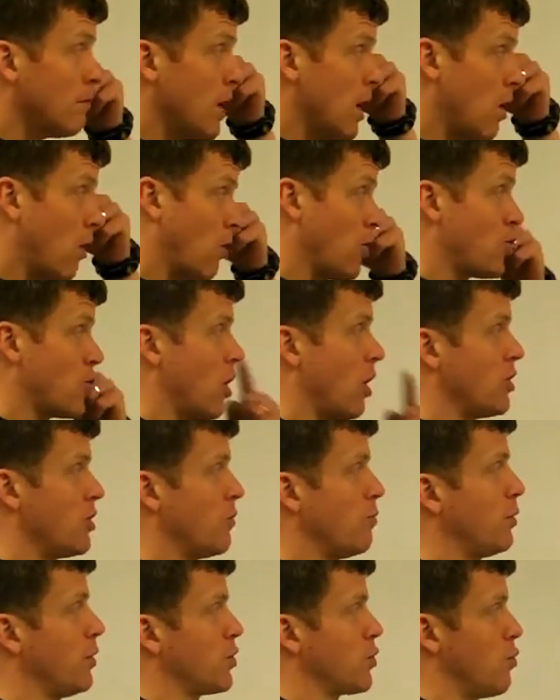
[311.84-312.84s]
or a charge of
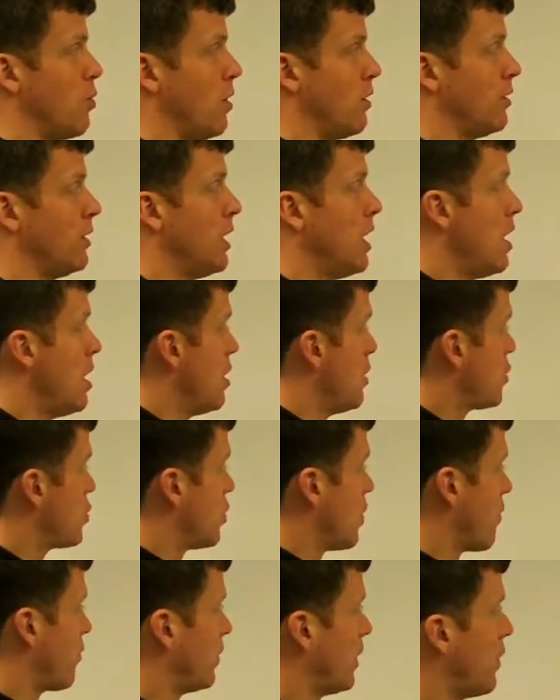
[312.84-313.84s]
+1. So
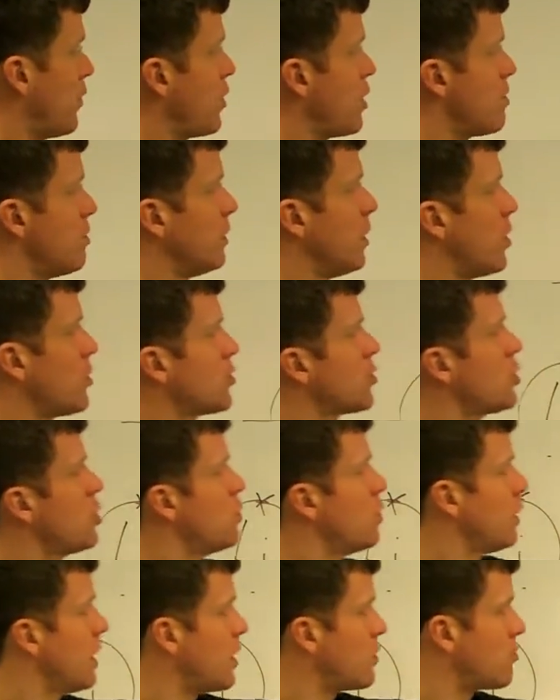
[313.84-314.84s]
if lithium lost 2
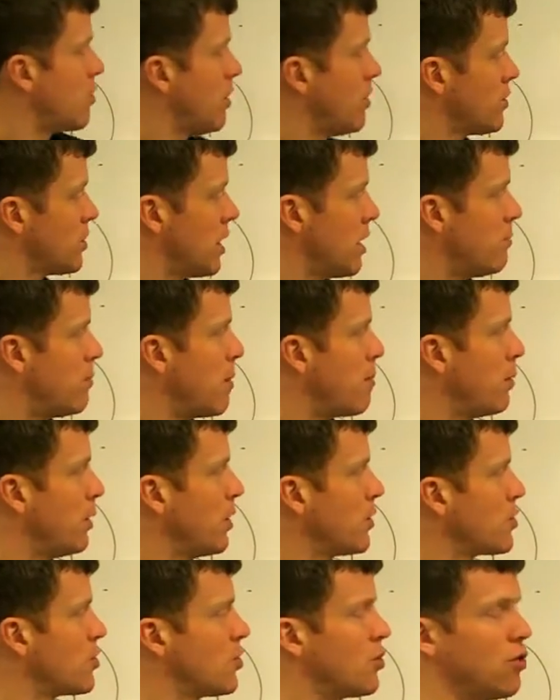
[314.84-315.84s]
electrons, it would be
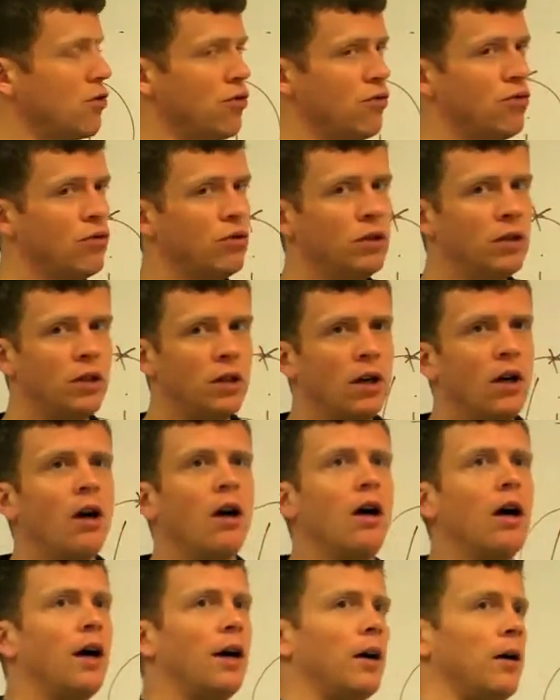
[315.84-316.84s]
+2.
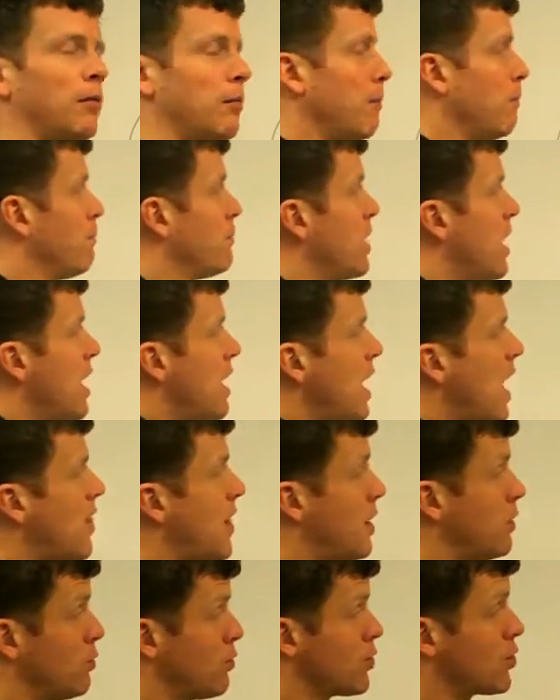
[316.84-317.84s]
And then
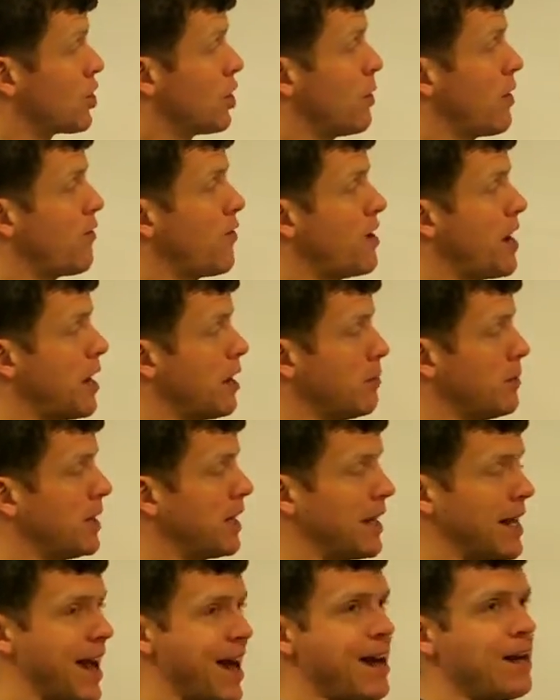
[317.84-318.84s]
also, if an element
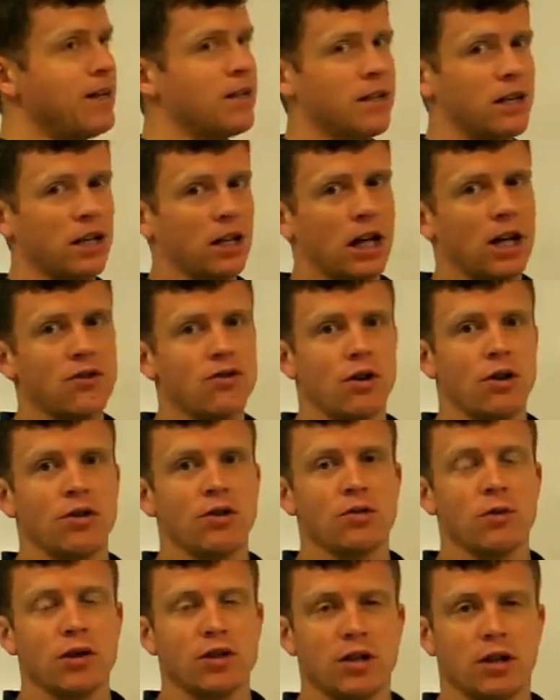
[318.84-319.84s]
gains an electrons,
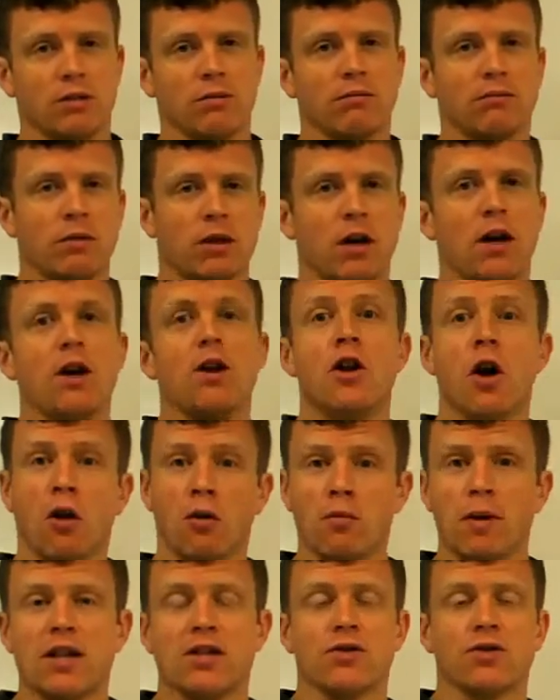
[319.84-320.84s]
which
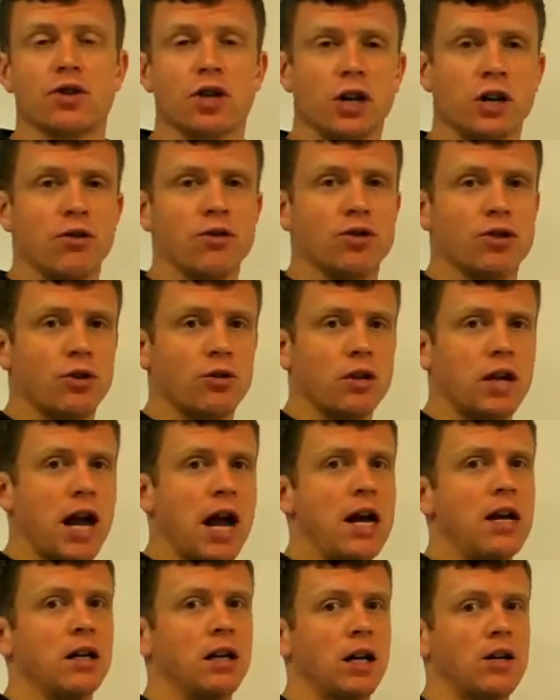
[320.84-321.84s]
non-metals can also
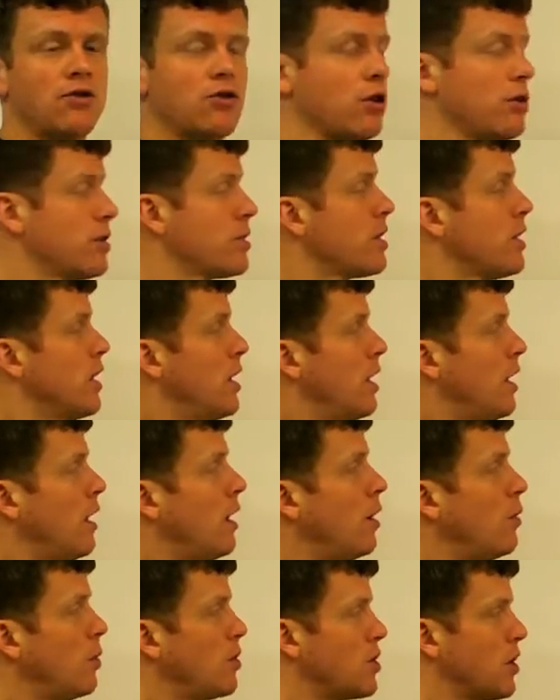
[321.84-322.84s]
gain electrons,
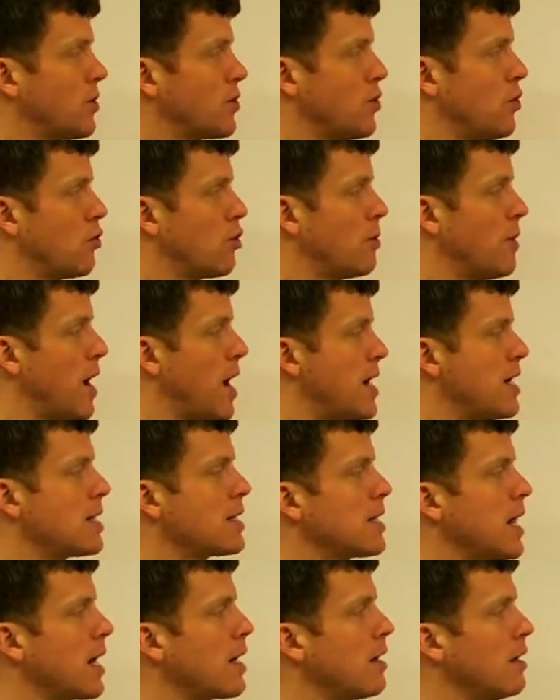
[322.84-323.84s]
which I'll talk about in a
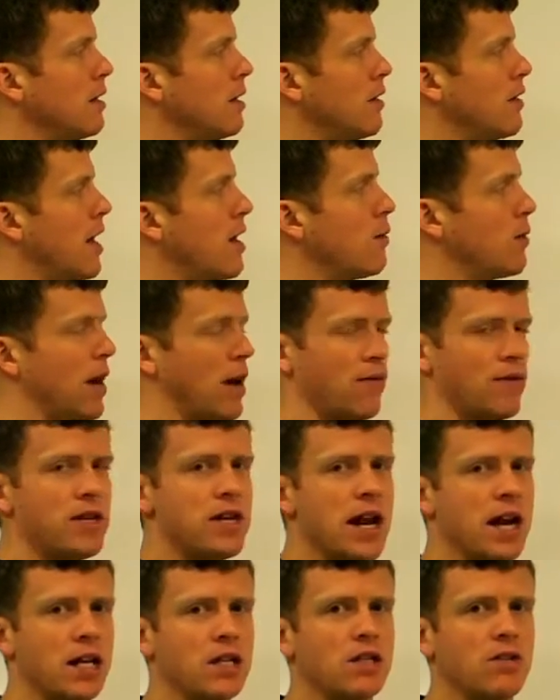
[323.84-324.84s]
second, they would have a
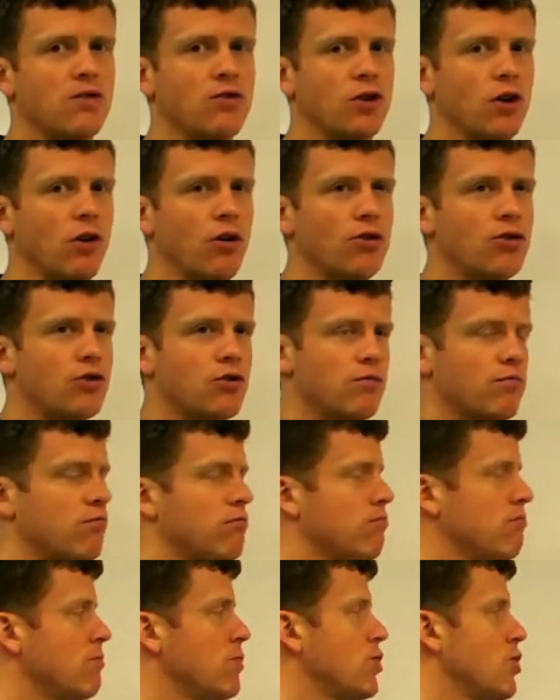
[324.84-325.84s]
negative charge.
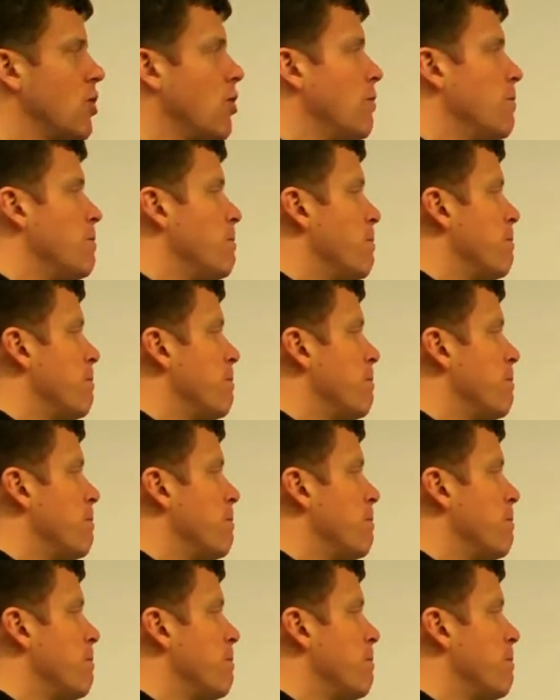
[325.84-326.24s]
So